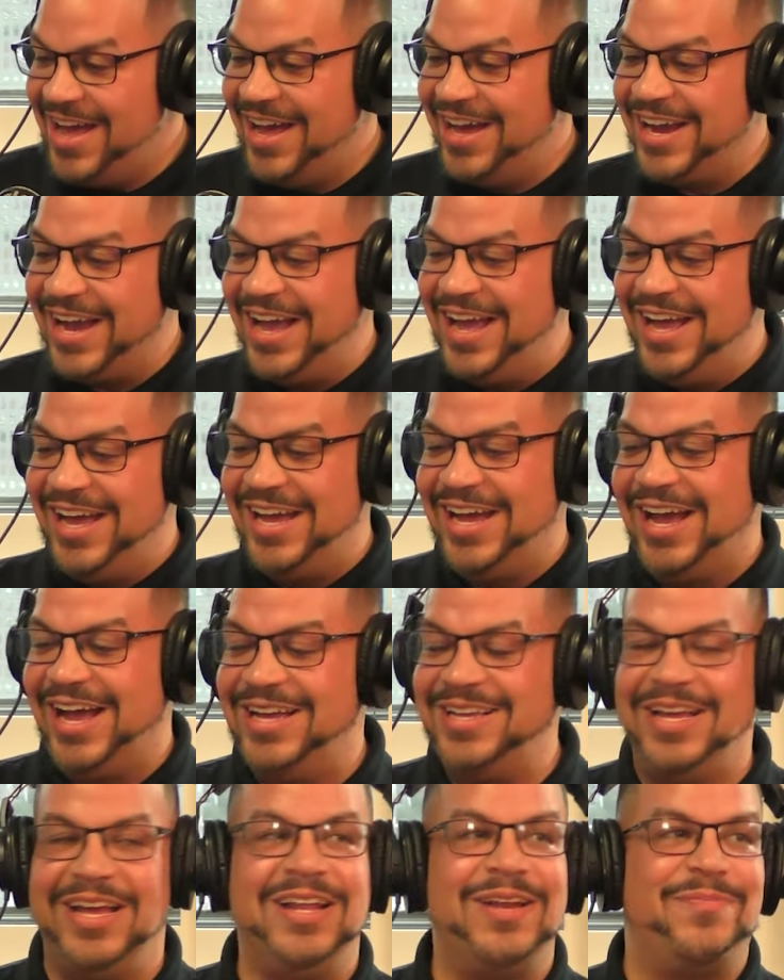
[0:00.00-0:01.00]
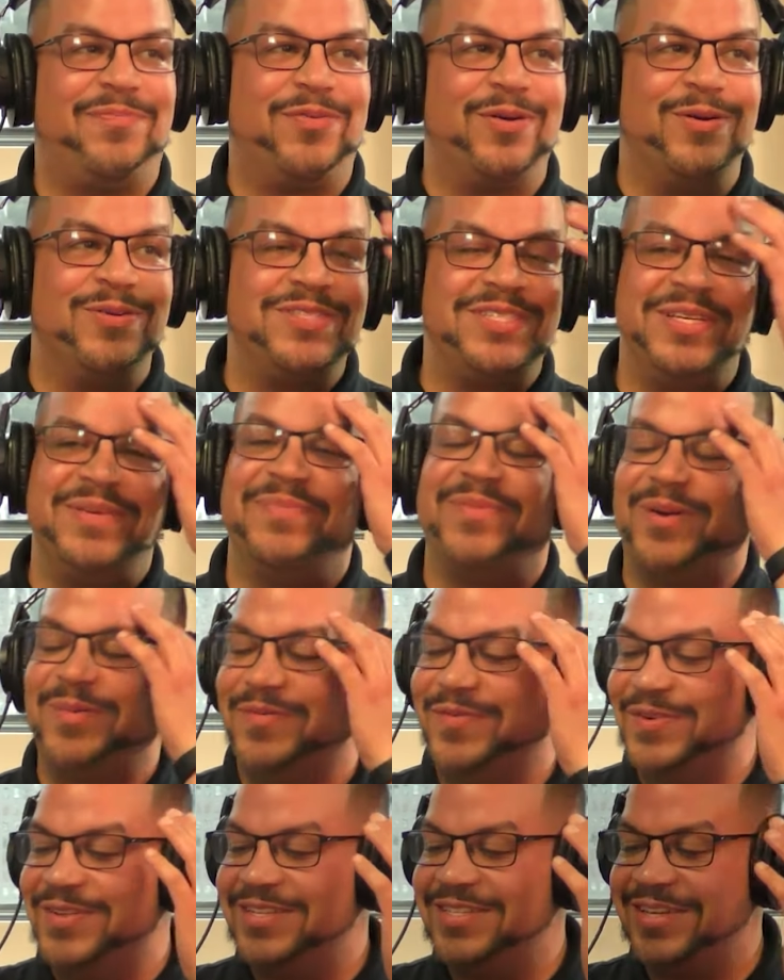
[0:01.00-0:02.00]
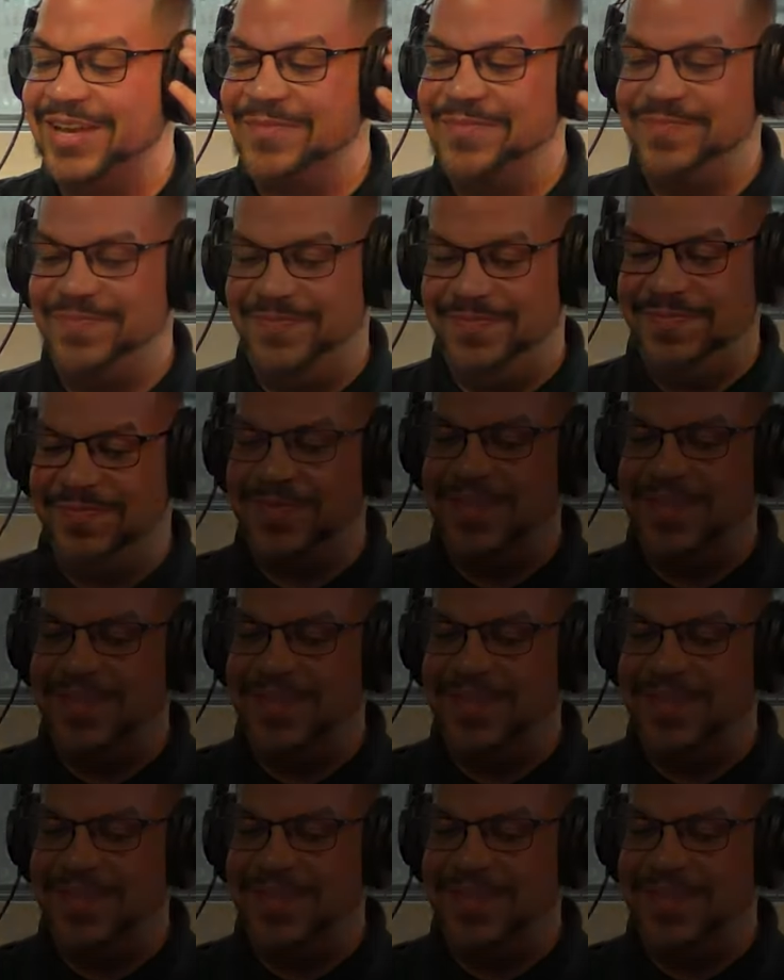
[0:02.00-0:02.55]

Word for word: I had a protein bar before this. Okay.